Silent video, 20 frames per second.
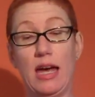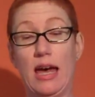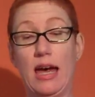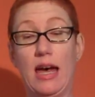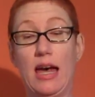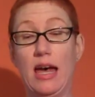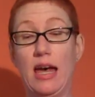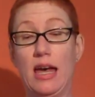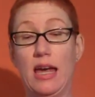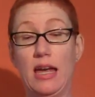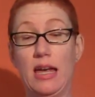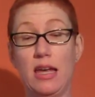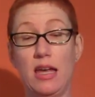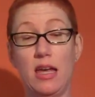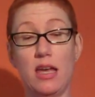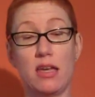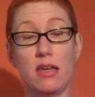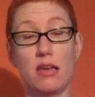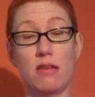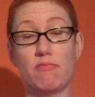
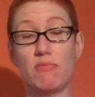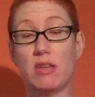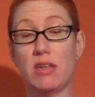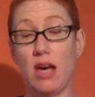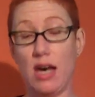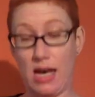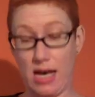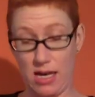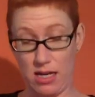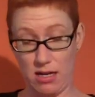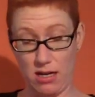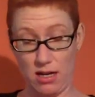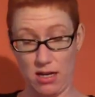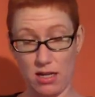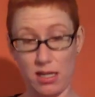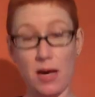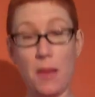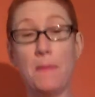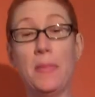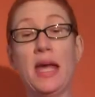I
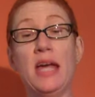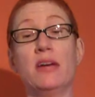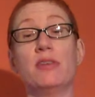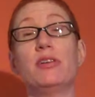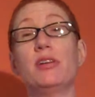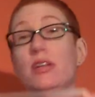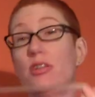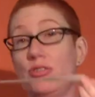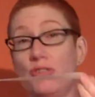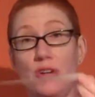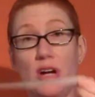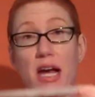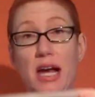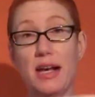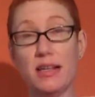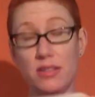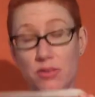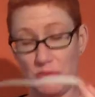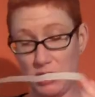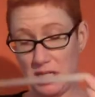got compare and
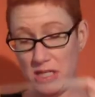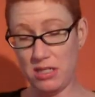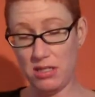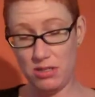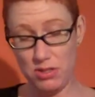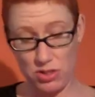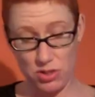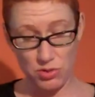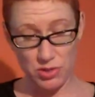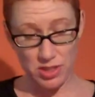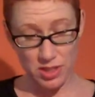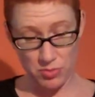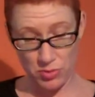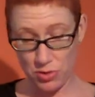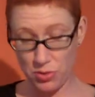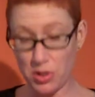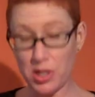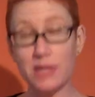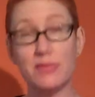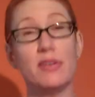contrast. We need to do some
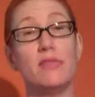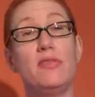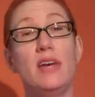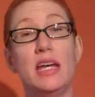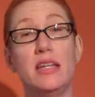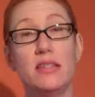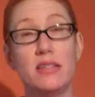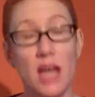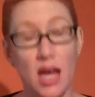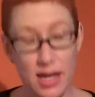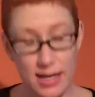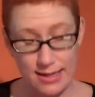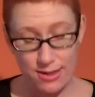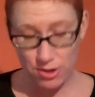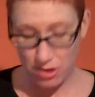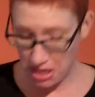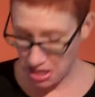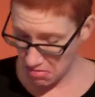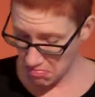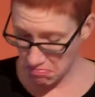sort of a Venn
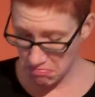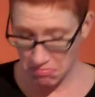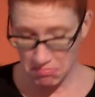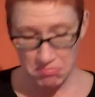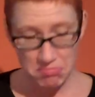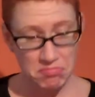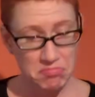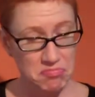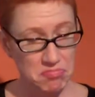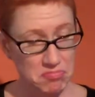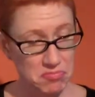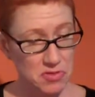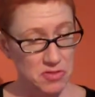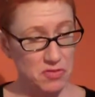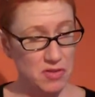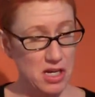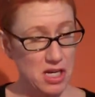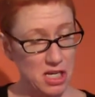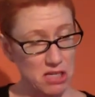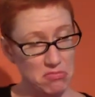diagram. It's
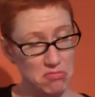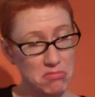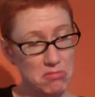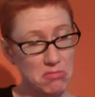fine.